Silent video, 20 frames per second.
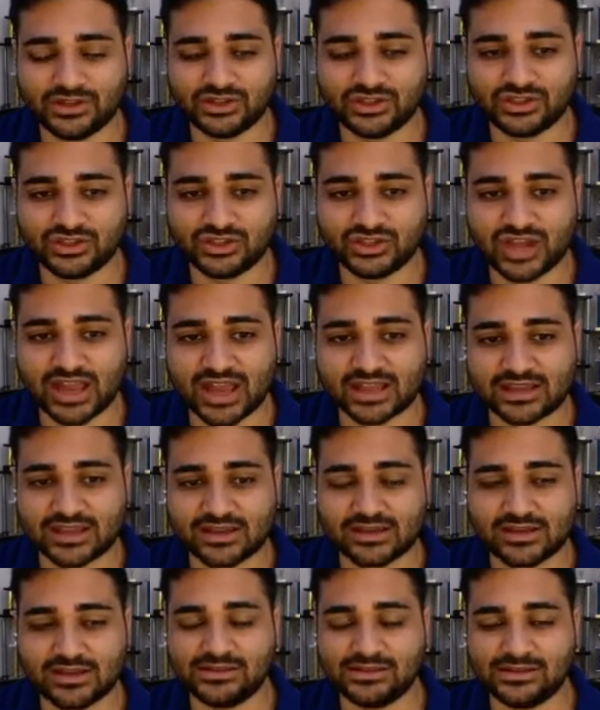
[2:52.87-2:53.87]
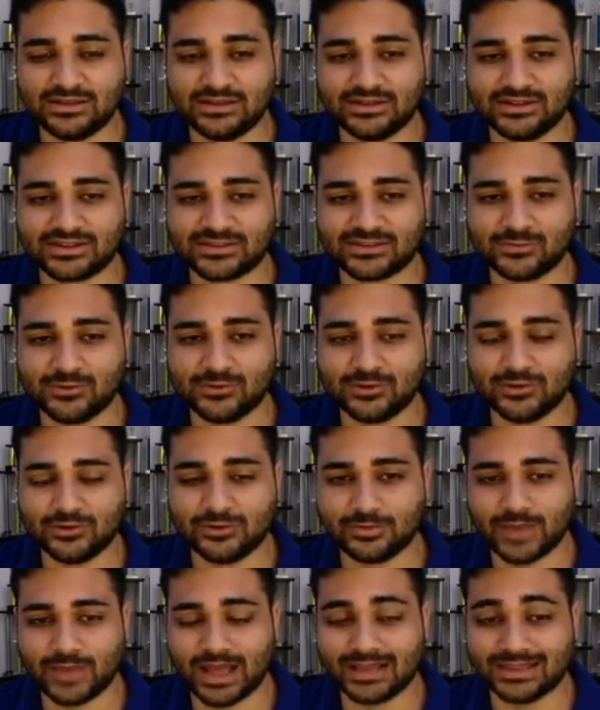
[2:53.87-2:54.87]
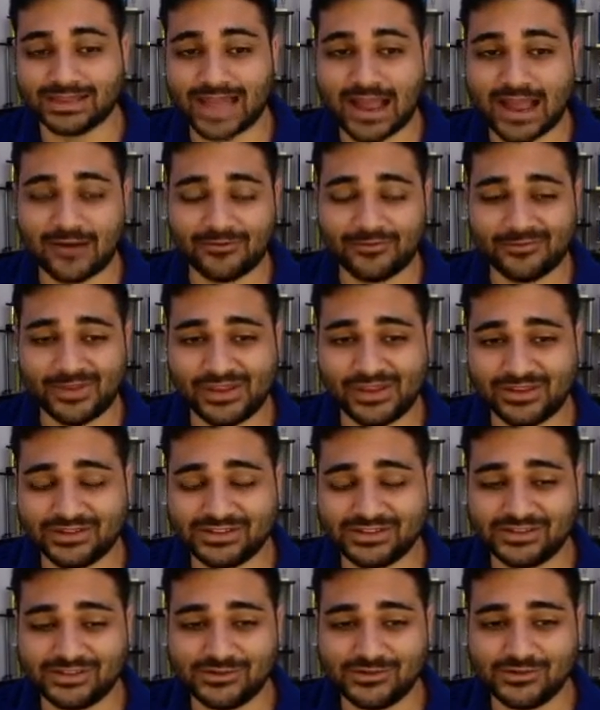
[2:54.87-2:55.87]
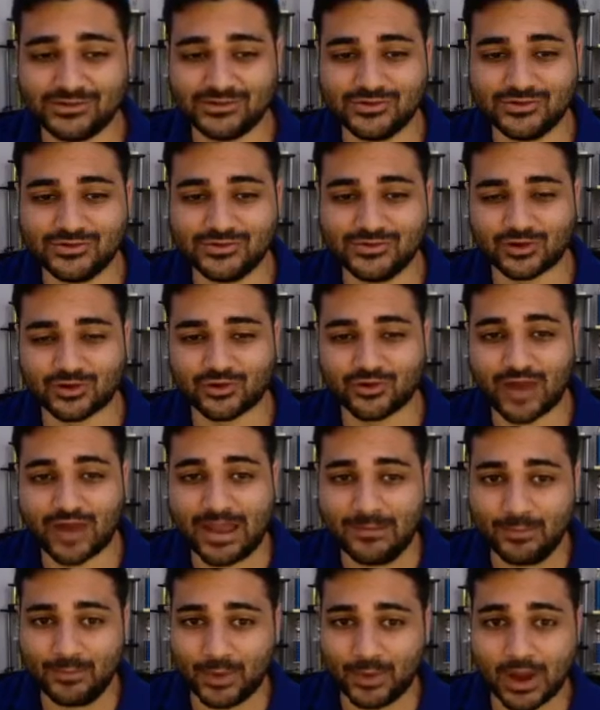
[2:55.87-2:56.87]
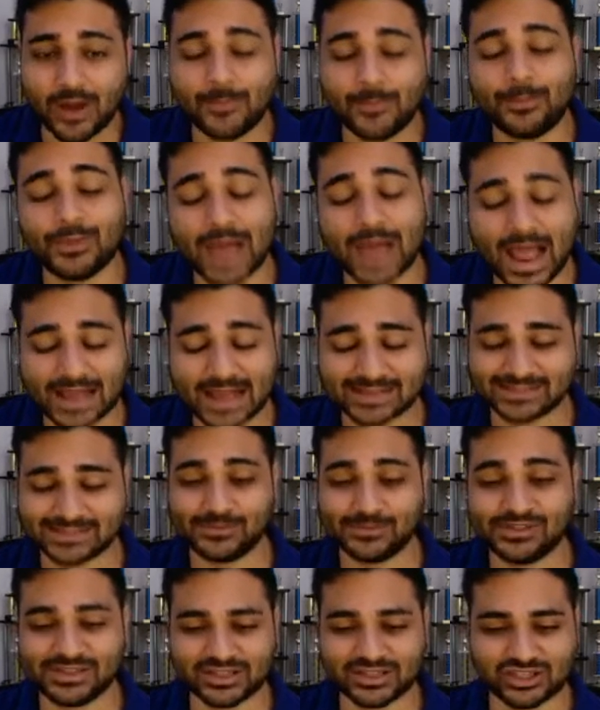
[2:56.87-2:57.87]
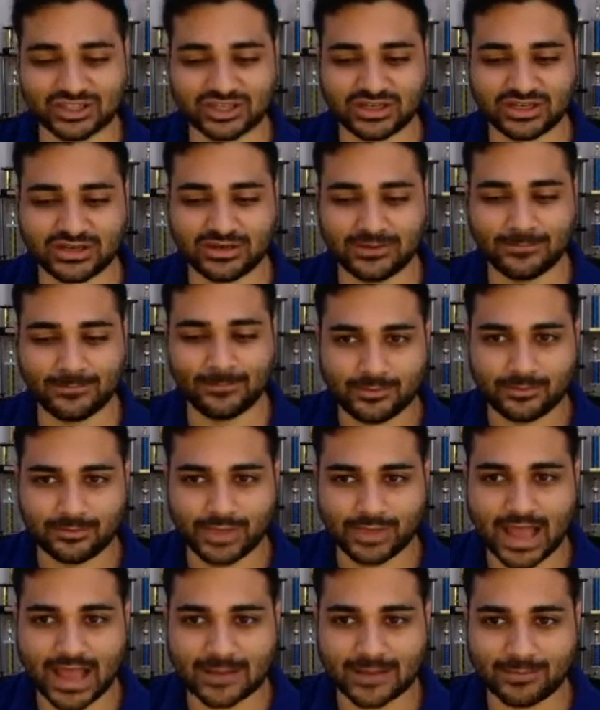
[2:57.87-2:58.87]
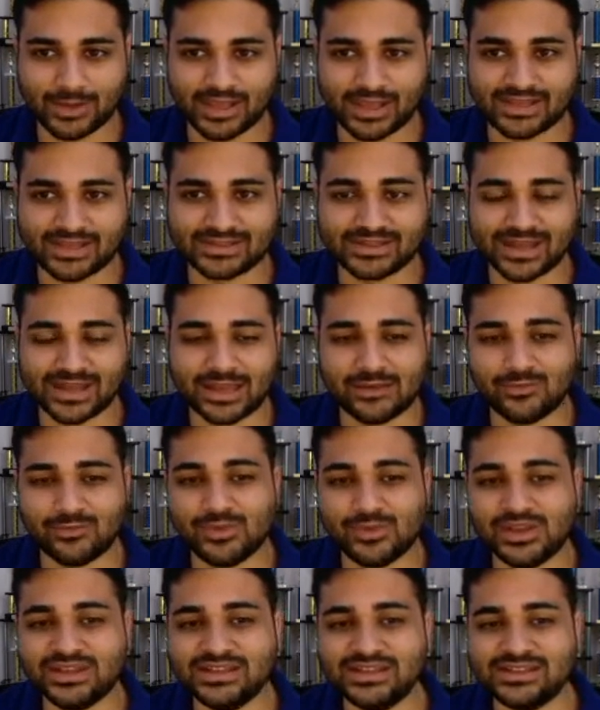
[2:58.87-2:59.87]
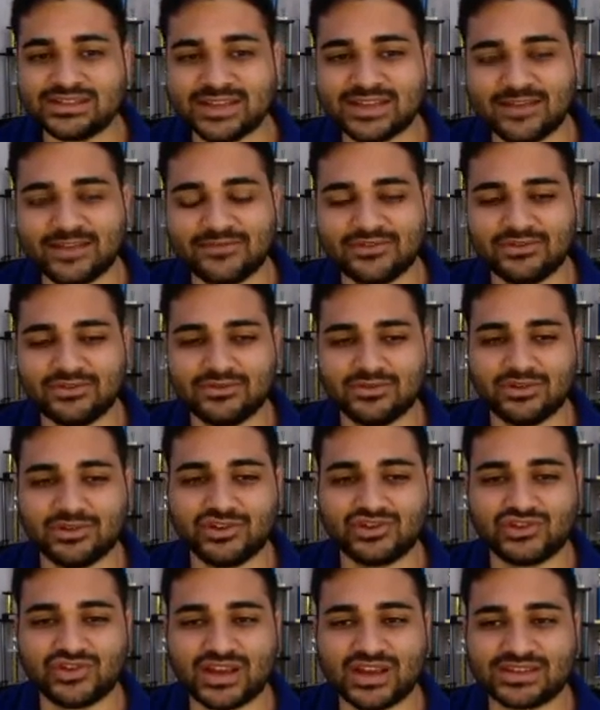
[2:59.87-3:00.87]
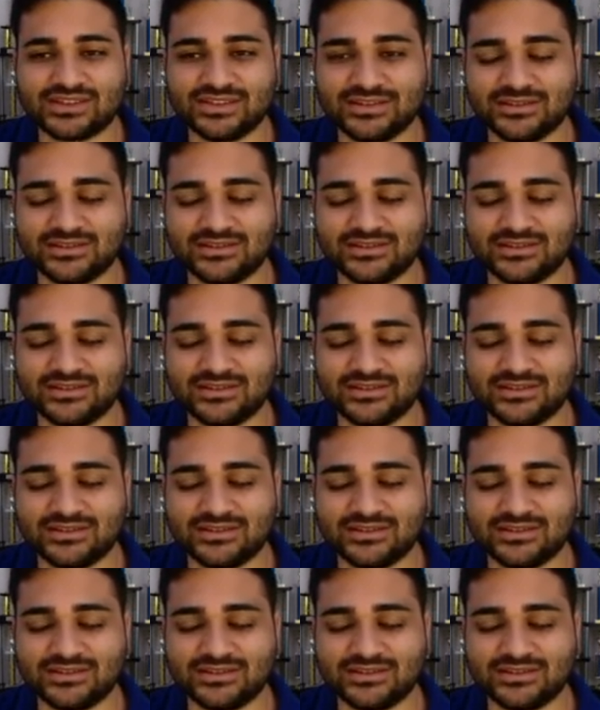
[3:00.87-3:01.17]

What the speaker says: Check. This will allow me to cramp up black's position. Black plays knight bd7, addressing the